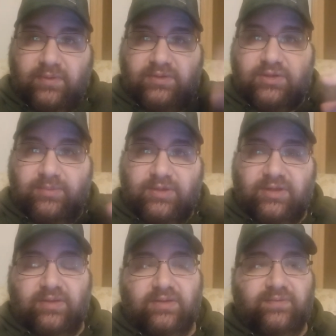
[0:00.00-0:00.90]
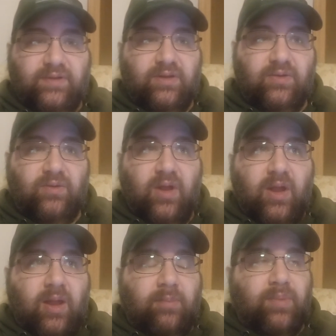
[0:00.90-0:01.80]
the subject in this video
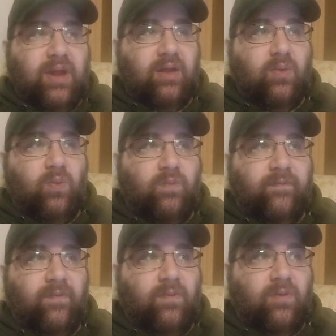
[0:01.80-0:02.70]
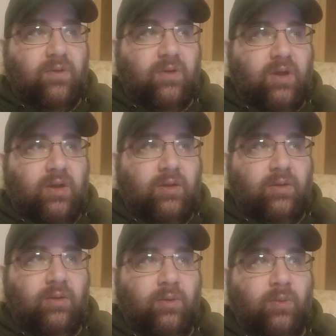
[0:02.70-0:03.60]
back for...
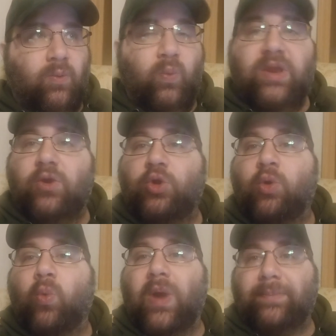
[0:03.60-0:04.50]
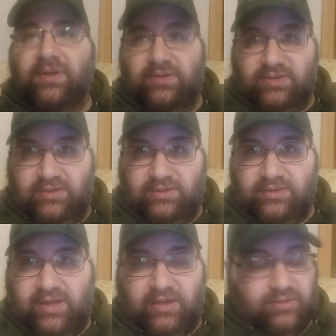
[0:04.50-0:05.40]
Uh, Weird Weapons
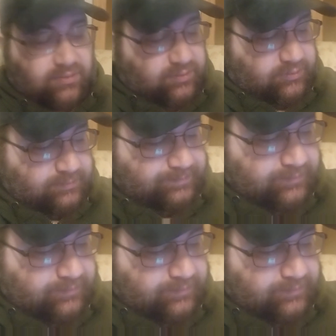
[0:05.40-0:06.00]
Slashers.